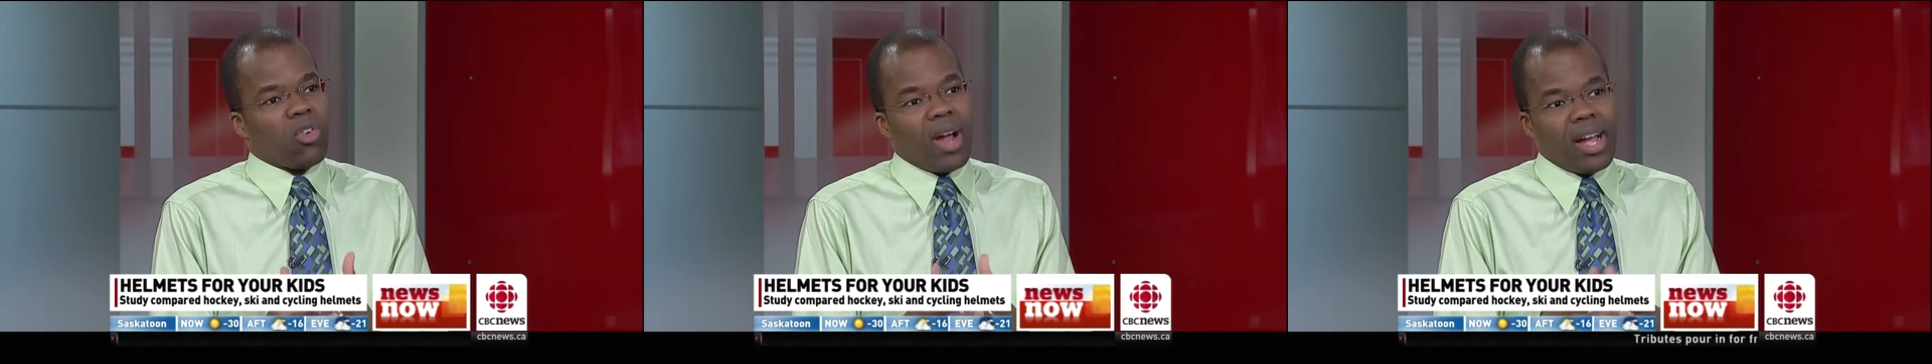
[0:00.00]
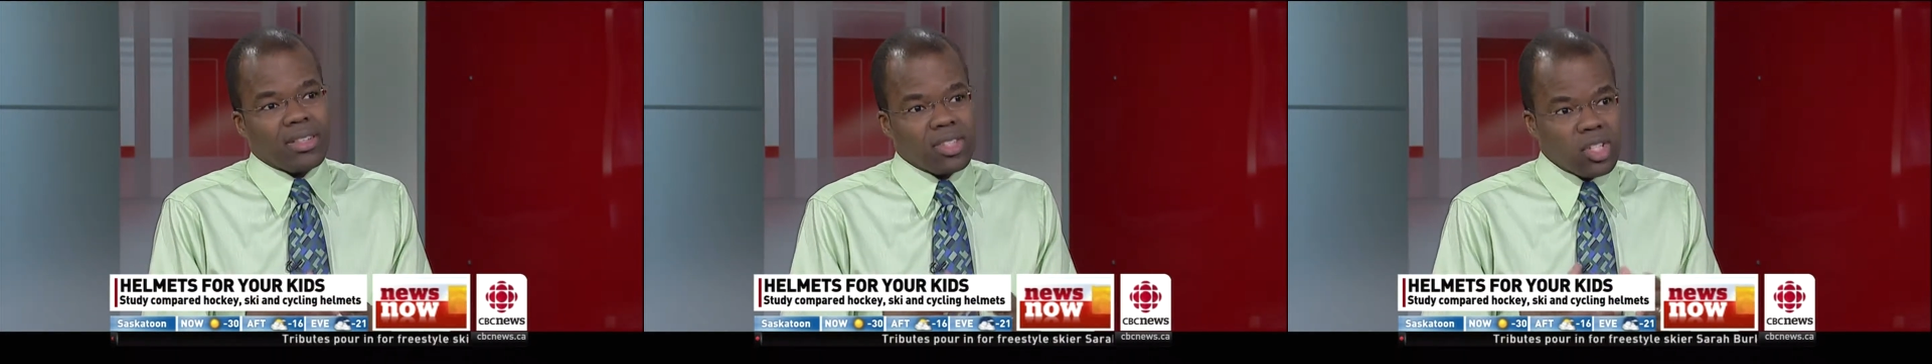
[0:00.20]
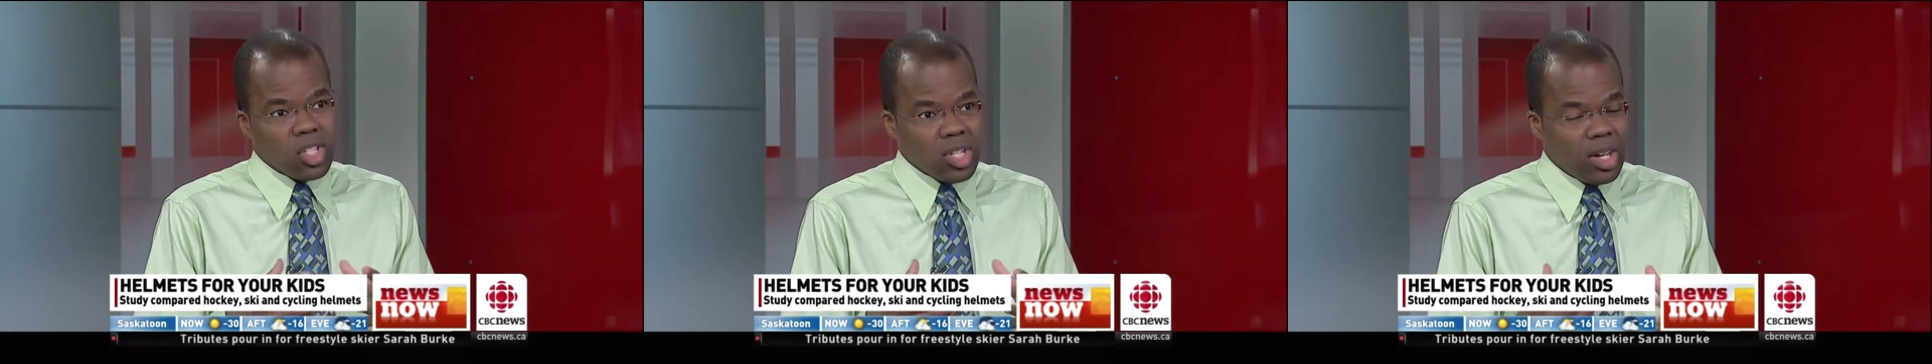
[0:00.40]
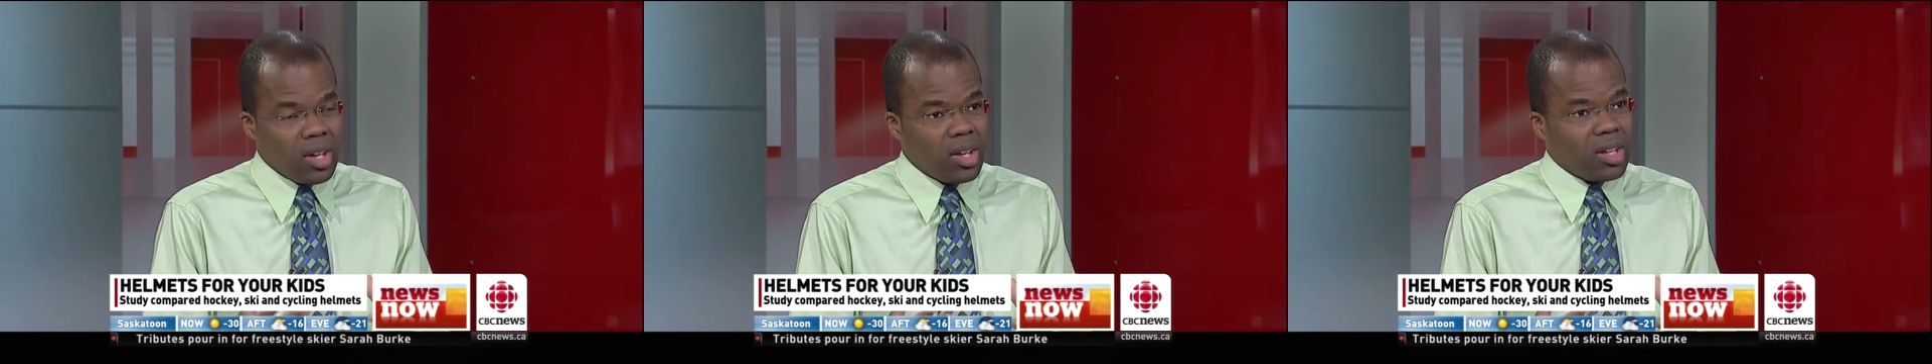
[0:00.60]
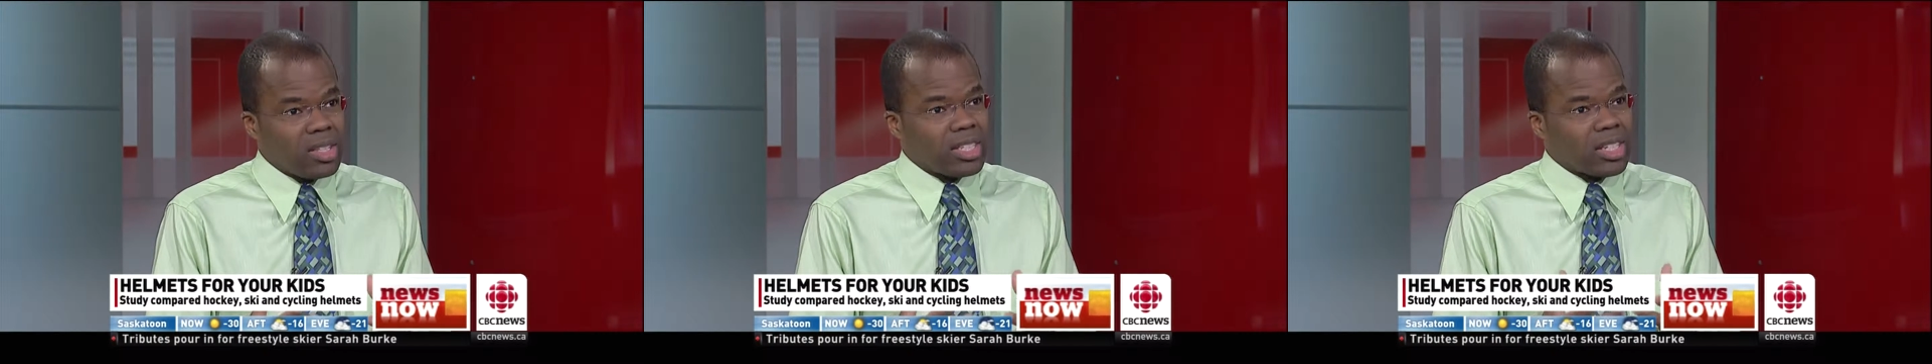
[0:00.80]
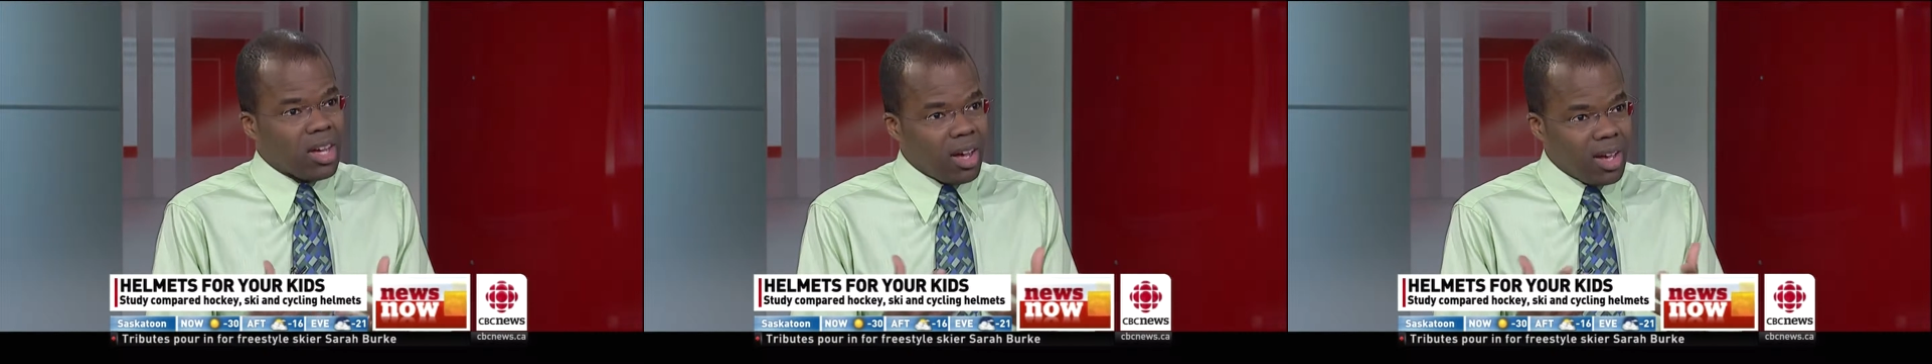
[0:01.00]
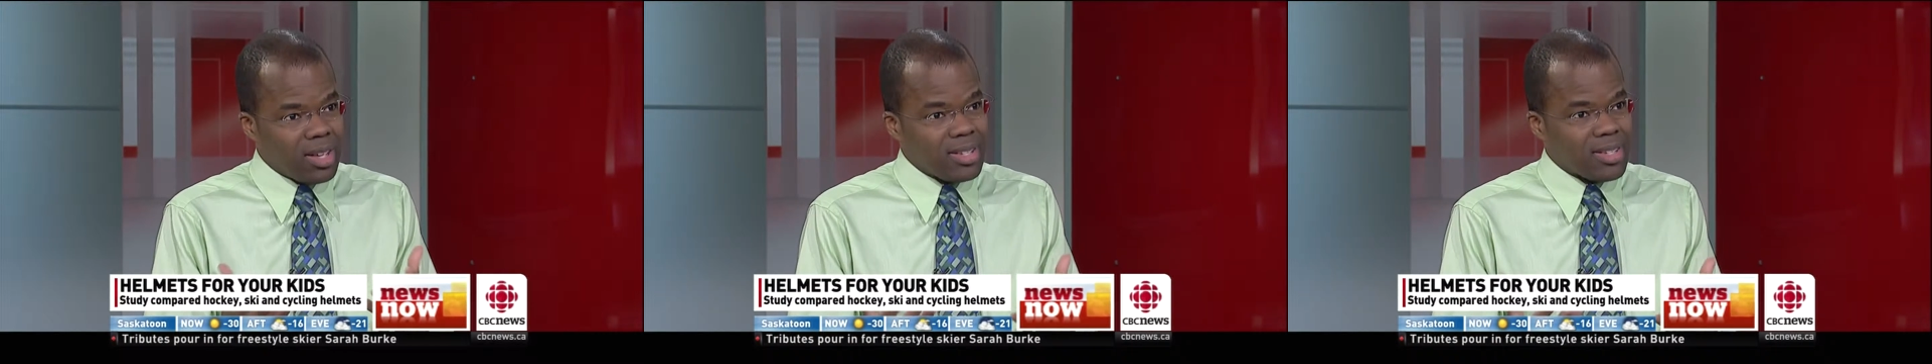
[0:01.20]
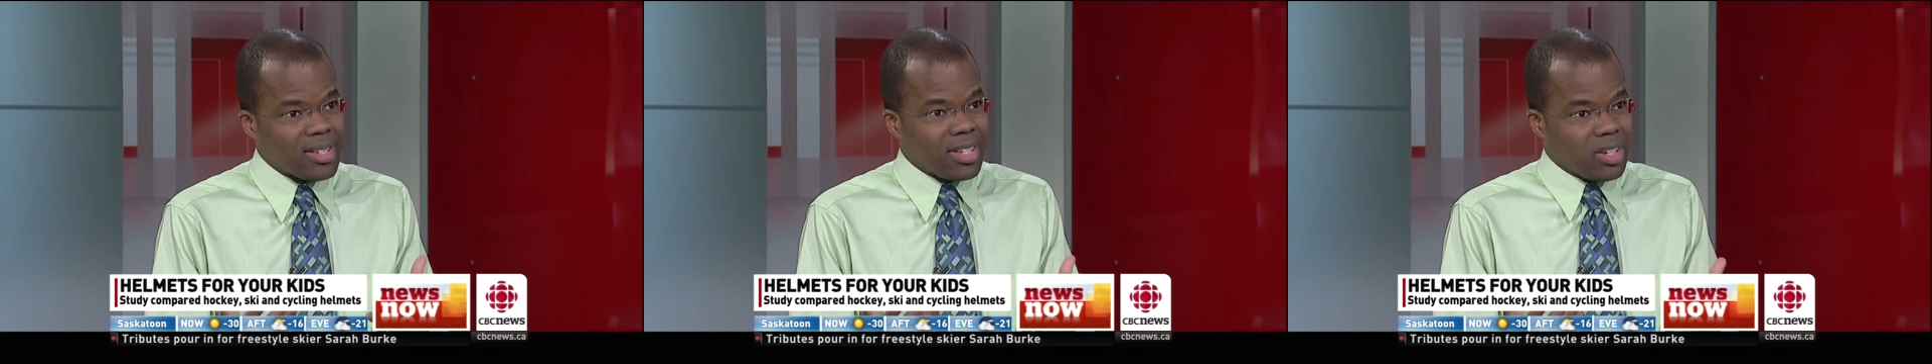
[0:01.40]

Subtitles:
crack the skull and cause,